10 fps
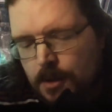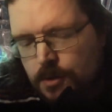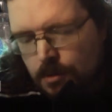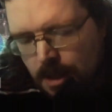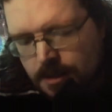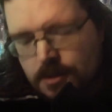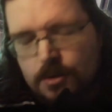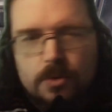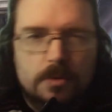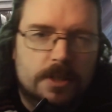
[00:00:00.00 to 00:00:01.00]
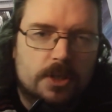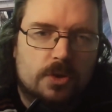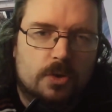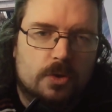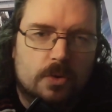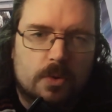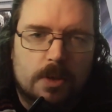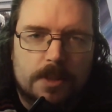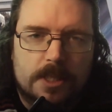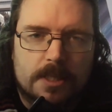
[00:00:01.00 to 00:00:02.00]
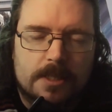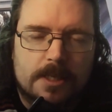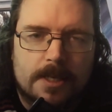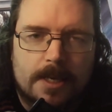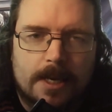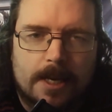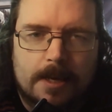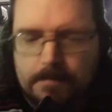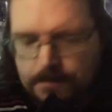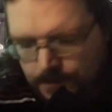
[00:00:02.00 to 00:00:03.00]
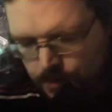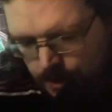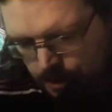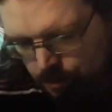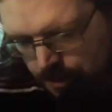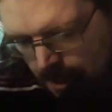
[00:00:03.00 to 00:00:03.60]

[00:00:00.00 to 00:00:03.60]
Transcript: So lots of cool things you can do with these tracking tools.